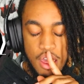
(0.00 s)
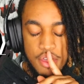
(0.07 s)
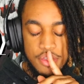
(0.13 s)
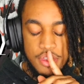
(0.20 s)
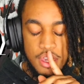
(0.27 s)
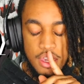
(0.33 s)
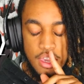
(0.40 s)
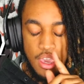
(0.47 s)

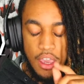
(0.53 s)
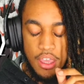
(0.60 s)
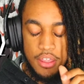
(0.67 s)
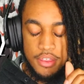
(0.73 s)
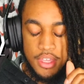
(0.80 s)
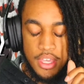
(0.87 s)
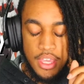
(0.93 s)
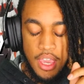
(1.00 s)

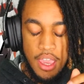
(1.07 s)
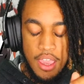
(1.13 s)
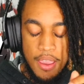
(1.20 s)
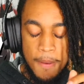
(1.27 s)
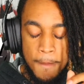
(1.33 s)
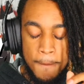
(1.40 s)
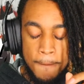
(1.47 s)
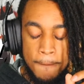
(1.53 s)
the
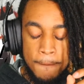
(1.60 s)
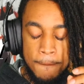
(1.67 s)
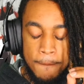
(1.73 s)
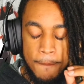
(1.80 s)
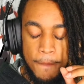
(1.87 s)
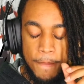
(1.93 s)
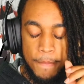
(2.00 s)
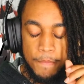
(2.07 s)
game
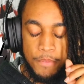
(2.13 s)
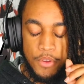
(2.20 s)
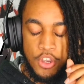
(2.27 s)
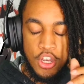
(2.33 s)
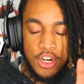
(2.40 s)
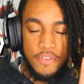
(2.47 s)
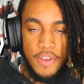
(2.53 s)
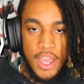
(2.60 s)

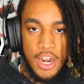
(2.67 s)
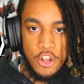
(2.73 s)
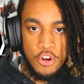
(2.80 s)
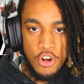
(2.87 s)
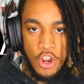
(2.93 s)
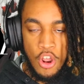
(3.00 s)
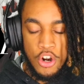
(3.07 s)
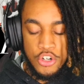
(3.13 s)
could have had a
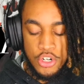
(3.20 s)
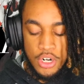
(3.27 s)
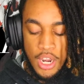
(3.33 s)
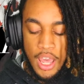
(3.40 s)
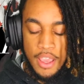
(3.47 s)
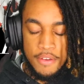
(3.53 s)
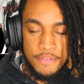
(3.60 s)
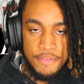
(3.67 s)
larger
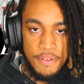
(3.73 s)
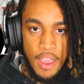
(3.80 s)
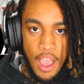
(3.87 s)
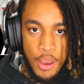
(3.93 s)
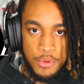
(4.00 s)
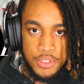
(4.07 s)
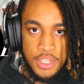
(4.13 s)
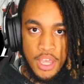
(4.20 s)
life
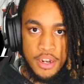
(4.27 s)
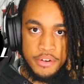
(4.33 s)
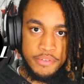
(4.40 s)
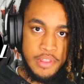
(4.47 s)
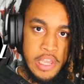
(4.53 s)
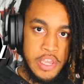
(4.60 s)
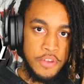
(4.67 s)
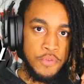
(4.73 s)
outside of
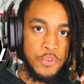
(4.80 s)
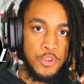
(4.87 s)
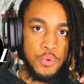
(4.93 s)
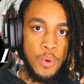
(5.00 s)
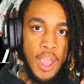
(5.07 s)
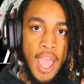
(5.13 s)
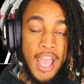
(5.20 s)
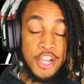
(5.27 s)
that if
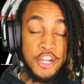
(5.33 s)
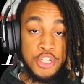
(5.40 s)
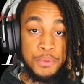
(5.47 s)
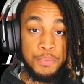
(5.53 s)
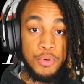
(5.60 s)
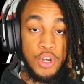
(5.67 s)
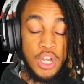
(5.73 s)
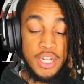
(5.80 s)
you actually
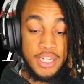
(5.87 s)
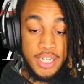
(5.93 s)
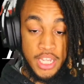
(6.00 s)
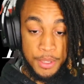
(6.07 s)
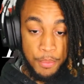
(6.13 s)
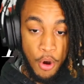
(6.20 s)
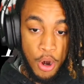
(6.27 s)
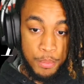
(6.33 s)
put a
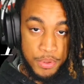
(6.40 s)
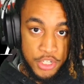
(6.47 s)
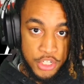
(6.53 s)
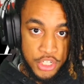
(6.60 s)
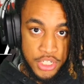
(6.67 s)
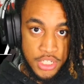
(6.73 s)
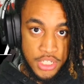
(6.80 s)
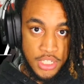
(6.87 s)
deep
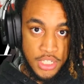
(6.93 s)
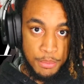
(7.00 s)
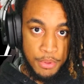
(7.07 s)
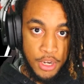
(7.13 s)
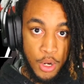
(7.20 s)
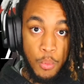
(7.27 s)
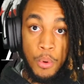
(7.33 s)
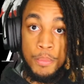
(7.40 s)
RPG system in
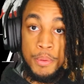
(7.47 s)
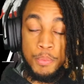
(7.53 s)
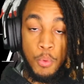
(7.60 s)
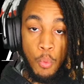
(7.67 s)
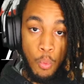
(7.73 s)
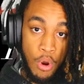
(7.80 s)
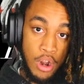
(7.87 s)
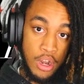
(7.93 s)
it, what people
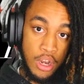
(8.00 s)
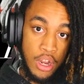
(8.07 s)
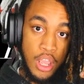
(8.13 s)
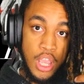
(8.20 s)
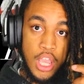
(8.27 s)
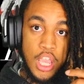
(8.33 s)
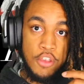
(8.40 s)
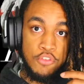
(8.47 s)
wanted.
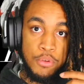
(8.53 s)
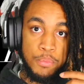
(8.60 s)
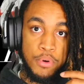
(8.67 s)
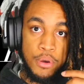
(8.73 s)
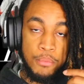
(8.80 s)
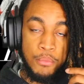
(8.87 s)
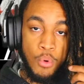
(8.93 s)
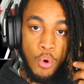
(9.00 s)
If you
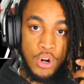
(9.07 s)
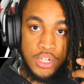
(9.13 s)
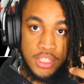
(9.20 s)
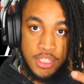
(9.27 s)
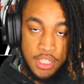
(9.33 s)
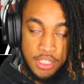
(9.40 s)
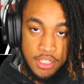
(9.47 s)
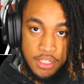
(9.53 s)
put more
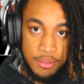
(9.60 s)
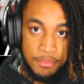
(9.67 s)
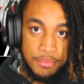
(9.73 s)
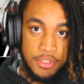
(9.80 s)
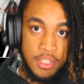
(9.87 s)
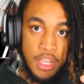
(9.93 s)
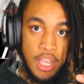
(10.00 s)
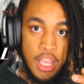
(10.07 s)

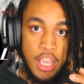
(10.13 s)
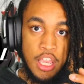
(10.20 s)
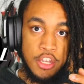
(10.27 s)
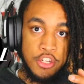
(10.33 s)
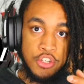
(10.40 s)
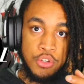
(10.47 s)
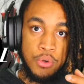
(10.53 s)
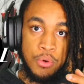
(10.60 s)
systems
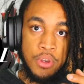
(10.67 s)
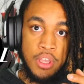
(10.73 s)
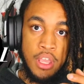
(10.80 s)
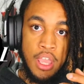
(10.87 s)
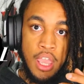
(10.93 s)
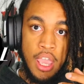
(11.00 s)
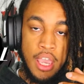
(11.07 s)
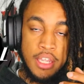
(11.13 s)
into it,
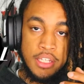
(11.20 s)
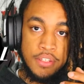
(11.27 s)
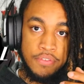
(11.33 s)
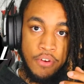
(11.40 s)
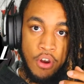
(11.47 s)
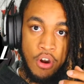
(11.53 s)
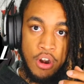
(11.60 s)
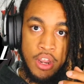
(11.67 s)
as
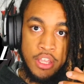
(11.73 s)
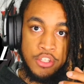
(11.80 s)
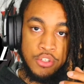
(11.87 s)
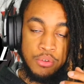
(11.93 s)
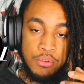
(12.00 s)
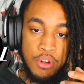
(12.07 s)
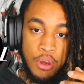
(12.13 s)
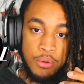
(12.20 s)
far as,
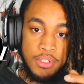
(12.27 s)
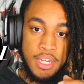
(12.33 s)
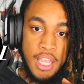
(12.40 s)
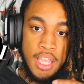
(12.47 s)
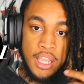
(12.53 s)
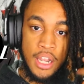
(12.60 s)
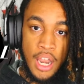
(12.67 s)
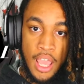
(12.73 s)
you know,
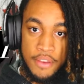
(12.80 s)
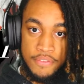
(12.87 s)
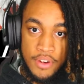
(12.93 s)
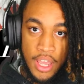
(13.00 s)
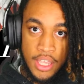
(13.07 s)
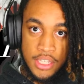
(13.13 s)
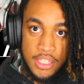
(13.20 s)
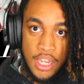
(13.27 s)
day life,
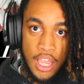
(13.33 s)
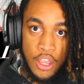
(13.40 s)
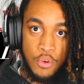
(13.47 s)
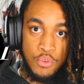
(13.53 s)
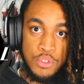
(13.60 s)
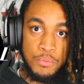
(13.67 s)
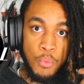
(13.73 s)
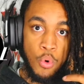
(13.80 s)
night
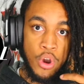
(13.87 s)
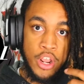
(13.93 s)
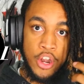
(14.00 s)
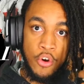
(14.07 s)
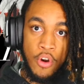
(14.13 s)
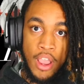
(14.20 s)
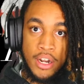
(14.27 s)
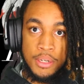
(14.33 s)
cycles, more
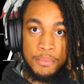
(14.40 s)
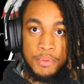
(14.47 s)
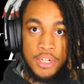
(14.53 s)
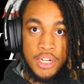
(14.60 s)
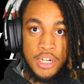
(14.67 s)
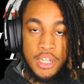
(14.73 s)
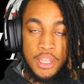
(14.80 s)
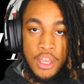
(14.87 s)

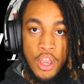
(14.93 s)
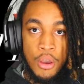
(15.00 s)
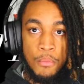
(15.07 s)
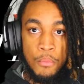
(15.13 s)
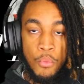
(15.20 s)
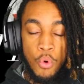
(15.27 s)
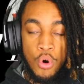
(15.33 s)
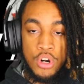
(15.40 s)
interactability,
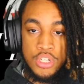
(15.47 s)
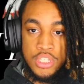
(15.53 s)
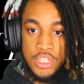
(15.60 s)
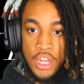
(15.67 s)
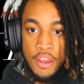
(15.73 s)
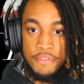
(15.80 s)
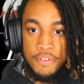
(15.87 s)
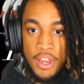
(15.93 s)
more
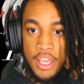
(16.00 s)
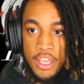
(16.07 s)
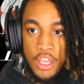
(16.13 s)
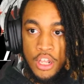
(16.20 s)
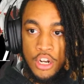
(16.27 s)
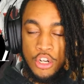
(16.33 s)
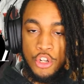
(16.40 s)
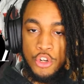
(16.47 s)
stuff like
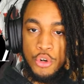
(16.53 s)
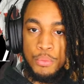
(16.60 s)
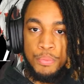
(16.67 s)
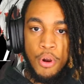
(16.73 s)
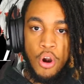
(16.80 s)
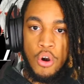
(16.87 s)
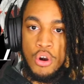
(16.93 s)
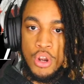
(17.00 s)
little
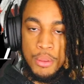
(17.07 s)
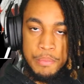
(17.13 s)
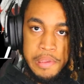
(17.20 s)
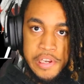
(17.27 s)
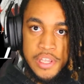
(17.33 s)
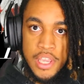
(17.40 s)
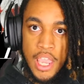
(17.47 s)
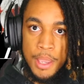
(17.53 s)
party
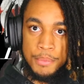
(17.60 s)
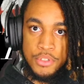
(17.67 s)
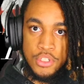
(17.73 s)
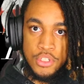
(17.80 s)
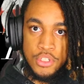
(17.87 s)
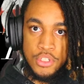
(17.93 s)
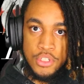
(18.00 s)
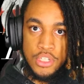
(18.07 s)
mini games and
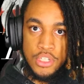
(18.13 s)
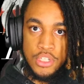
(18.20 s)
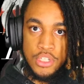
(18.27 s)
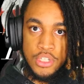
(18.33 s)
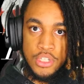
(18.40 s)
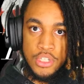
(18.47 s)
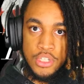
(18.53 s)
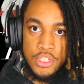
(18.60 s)
stuff you can
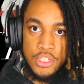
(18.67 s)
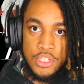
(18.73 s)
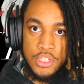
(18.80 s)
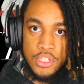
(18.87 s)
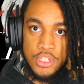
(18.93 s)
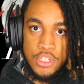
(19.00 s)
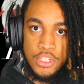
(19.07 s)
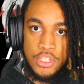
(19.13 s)
play with your
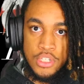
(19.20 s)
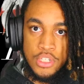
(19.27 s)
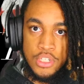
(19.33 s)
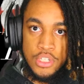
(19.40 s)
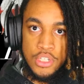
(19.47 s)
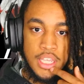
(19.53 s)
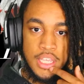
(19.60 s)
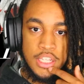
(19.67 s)

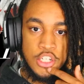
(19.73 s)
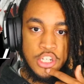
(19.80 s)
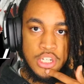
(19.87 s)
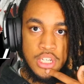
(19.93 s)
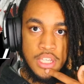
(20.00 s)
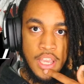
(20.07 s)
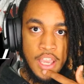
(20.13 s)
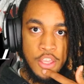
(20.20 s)
friends. Like in
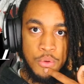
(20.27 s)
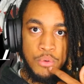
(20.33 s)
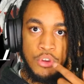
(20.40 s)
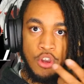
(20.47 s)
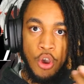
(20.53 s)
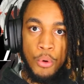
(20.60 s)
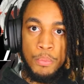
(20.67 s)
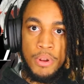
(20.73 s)
GTA, you can
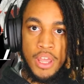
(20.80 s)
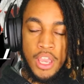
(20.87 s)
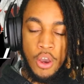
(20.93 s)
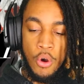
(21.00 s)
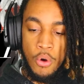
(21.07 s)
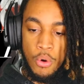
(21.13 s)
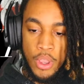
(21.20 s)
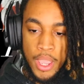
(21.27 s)
go play a
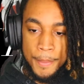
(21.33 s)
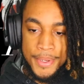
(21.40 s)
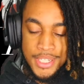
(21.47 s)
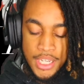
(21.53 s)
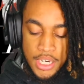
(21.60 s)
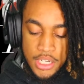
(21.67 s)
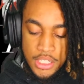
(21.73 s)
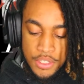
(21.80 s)
whole game of
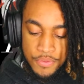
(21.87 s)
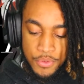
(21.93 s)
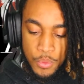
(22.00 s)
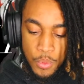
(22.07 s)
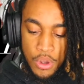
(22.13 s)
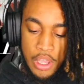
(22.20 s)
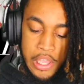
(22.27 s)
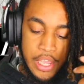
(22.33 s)
tennis if you
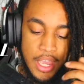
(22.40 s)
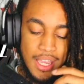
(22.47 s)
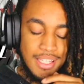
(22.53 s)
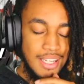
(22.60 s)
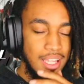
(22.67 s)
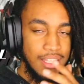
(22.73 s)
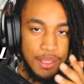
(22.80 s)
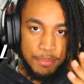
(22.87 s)
want. It's
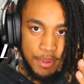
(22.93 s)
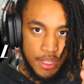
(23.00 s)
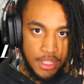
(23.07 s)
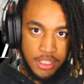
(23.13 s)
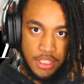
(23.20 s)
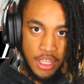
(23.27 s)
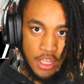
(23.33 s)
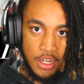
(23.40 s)
not the
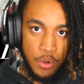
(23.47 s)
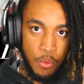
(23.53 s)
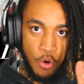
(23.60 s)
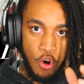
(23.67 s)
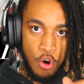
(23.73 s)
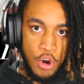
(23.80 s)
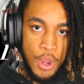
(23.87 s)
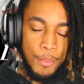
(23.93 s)
biggest thing in the
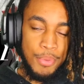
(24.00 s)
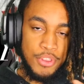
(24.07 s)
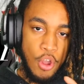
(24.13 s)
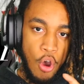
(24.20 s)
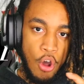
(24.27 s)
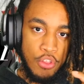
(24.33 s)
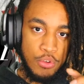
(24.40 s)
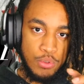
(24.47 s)
world, but
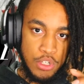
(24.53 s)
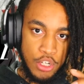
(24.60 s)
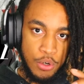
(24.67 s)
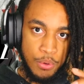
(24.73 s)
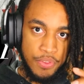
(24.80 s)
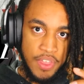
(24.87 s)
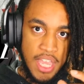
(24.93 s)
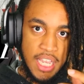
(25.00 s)
all those little
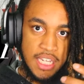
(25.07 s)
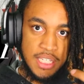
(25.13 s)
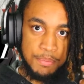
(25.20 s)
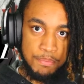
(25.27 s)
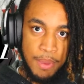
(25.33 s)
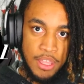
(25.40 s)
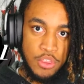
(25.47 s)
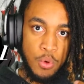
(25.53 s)
things
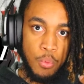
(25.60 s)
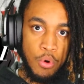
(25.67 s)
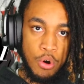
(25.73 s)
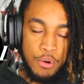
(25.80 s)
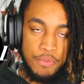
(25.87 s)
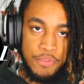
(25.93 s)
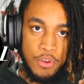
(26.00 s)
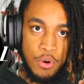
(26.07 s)
make the
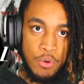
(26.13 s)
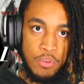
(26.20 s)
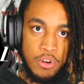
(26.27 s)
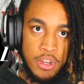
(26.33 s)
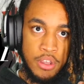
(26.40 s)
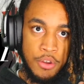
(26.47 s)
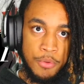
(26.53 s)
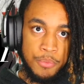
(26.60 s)
world feel
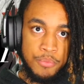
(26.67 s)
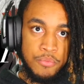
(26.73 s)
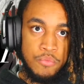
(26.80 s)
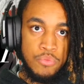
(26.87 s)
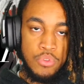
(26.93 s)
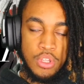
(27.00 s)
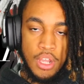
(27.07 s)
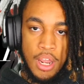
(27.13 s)
real.
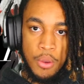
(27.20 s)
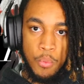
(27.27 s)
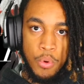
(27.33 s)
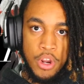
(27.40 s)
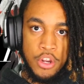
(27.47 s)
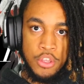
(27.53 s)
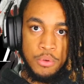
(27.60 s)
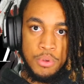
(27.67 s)
Like where
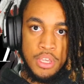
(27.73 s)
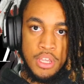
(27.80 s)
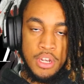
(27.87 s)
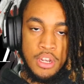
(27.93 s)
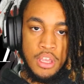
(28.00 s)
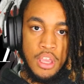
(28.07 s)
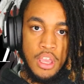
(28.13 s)
you can